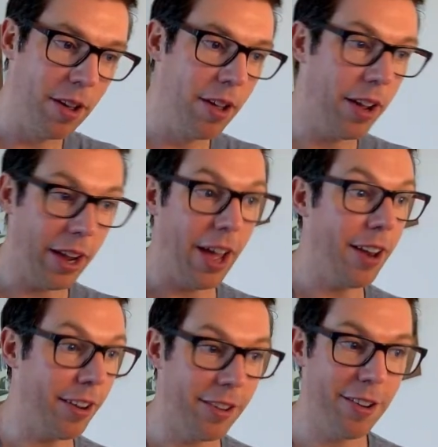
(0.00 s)
like
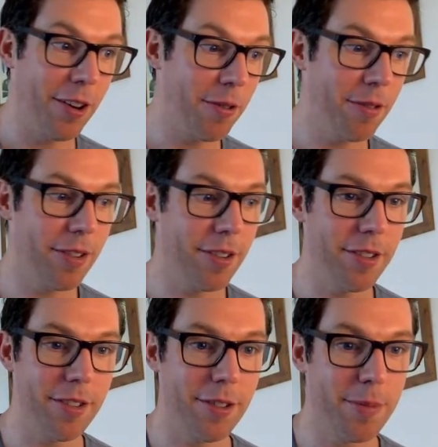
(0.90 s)
Alex,
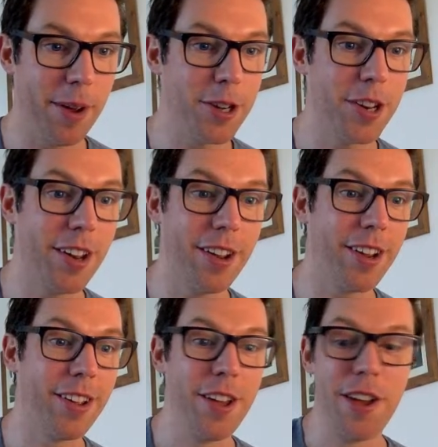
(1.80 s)
smashing it,
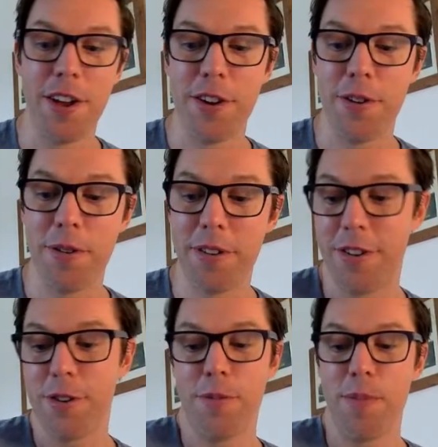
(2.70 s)
like
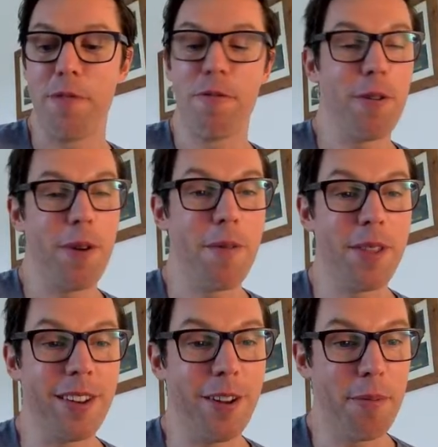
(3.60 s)
just beavering away
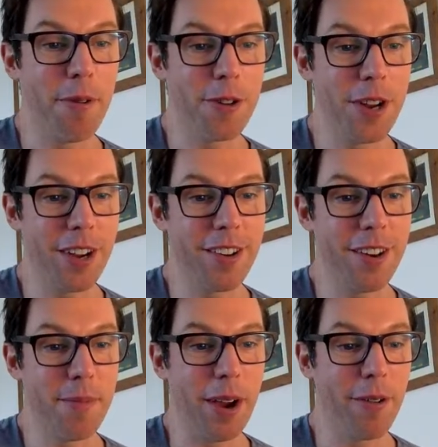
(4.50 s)
with this little project
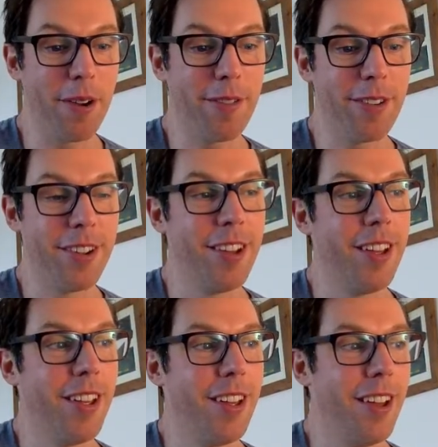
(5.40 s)
in the background.
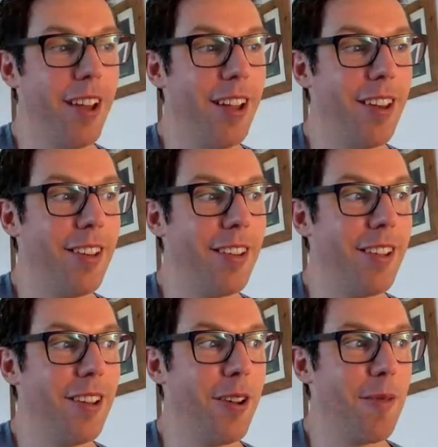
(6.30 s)
And
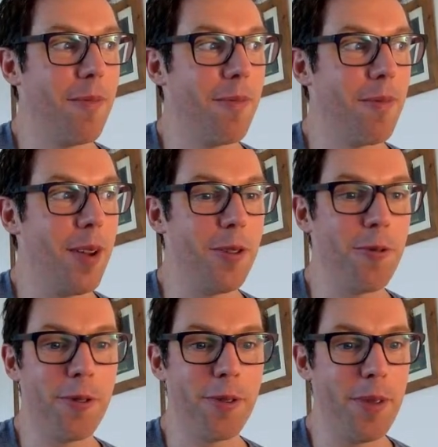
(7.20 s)

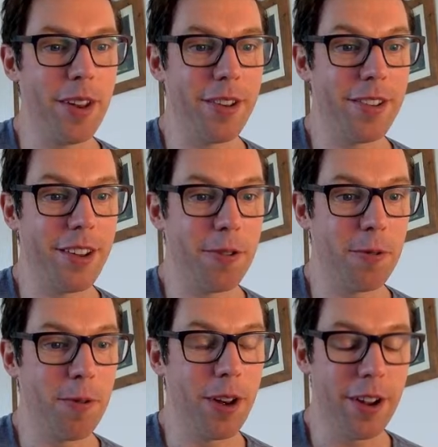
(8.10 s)
it's awesome. And
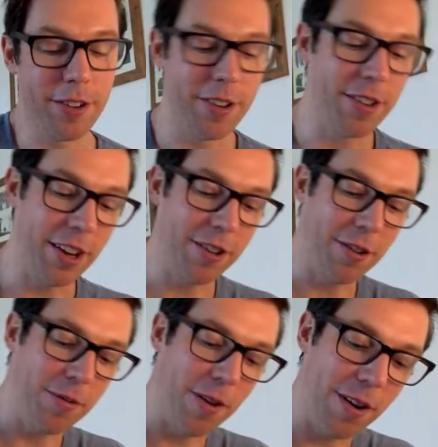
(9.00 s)
it's really nice to see.
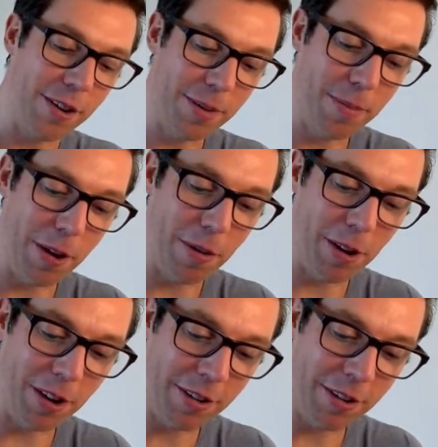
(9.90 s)
So it's very inspiring.